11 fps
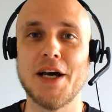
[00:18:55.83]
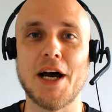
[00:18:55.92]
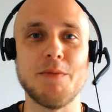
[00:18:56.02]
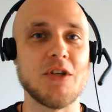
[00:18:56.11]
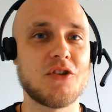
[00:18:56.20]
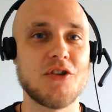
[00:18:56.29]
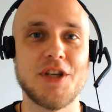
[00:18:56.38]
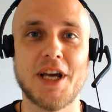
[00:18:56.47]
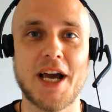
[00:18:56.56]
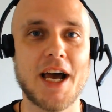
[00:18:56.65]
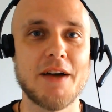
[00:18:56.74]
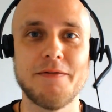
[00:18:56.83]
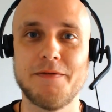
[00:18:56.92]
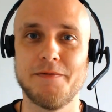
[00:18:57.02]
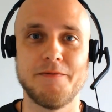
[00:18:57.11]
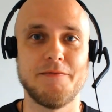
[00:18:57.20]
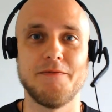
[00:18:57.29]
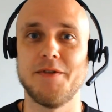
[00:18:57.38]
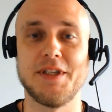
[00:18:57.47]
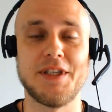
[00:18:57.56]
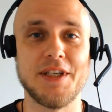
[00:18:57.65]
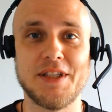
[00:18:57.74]
I'm just going to have
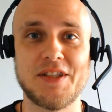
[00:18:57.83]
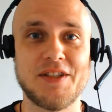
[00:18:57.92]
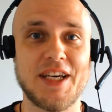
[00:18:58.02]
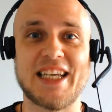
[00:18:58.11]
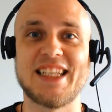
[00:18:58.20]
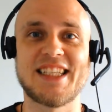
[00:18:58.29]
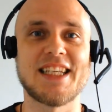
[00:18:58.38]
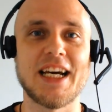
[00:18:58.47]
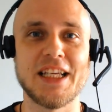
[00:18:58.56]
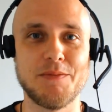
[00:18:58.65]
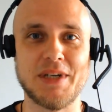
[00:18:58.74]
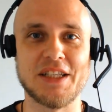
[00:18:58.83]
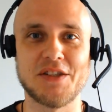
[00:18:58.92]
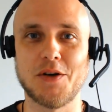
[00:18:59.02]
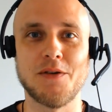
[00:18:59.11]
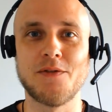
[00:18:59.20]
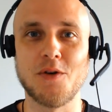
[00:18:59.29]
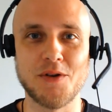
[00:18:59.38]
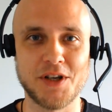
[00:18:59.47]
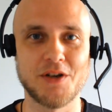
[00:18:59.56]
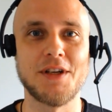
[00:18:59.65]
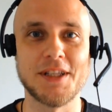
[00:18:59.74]
this excitement of
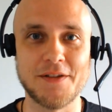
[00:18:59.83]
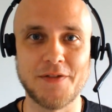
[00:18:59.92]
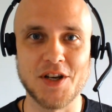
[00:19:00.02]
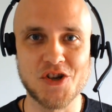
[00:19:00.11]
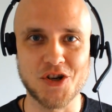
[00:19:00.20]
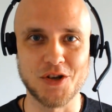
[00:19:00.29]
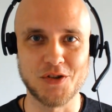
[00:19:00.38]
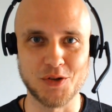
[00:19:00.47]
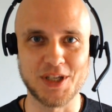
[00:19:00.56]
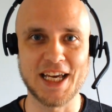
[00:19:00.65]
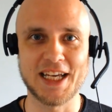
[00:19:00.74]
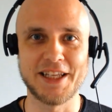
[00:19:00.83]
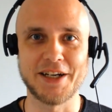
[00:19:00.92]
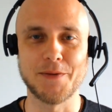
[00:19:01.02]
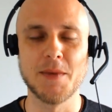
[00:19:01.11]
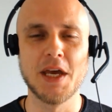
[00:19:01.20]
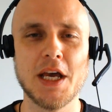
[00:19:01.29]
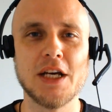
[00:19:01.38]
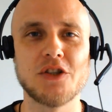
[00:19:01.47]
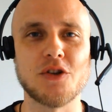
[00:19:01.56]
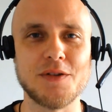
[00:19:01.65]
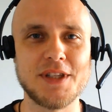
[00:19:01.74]
going on an adventure together.
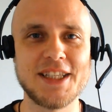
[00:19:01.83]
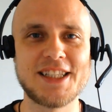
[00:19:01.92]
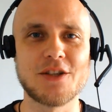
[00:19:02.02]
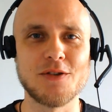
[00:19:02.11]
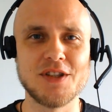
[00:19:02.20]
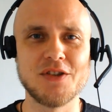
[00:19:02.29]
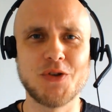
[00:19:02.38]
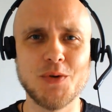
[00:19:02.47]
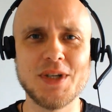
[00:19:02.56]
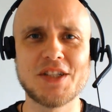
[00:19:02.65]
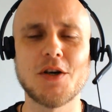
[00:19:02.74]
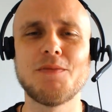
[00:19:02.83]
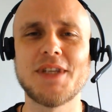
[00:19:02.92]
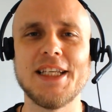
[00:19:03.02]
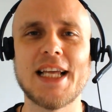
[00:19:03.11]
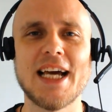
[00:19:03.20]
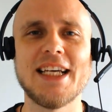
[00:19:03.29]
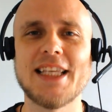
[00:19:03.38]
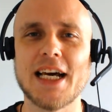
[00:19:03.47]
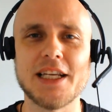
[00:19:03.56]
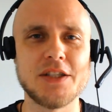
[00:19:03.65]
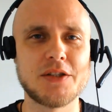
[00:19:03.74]
So doing something like
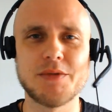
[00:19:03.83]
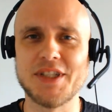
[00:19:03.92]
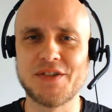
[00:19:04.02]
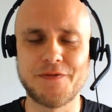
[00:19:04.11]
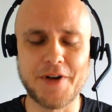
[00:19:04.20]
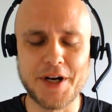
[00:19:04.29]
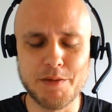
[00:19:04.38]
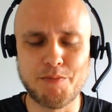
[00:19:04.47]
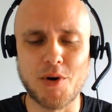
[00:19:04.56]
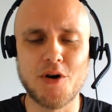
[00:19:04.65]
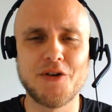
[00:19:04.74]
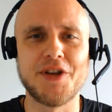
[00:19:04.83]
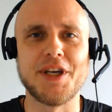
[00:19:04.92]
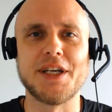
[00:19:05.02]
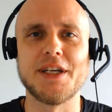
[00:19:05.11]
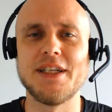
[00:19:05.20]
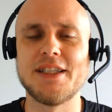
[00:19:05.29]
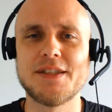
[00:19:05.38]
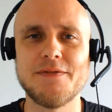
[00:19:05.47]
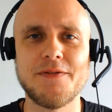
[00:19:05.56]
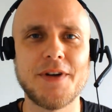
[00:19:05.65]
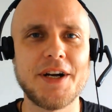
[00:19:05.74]
that is very bonding. It's
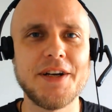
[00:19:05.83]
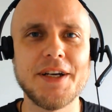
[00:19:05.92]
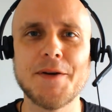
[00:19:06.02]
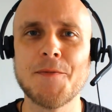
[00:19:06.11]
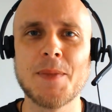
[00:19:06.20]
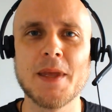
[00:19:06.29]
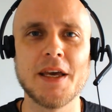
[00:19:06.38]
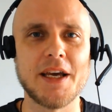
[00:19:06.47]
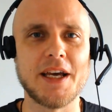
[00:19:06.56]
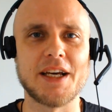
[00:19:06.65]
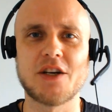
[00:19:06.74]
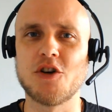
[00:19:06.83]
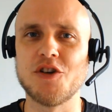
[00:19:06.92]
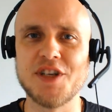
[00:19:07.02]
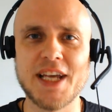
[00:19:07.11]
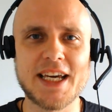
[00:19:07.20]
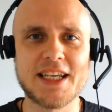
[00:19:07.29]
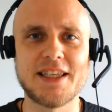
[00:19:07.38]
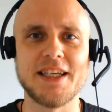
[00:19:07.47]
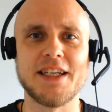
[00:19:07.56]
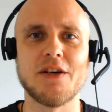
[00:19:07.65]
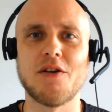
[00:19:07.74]
very
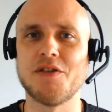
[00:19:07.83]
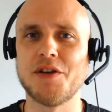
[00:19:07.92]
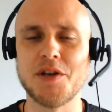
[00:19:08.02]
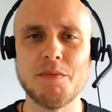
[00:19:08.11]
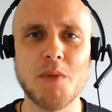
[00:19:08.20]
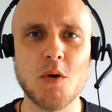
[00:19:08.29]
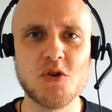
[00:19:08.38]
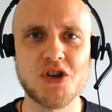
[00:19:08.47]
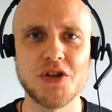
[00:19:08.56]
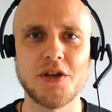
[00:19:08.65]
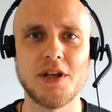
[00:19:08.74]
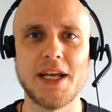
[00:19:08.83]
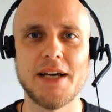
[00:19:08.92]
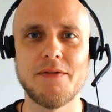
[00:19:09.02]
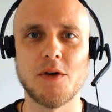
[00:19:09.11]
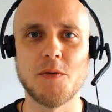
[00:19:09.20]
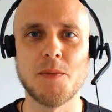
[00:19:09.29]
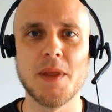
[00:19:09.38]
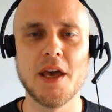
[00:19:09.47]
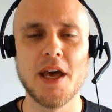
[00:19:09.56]
connecting on an emotional level.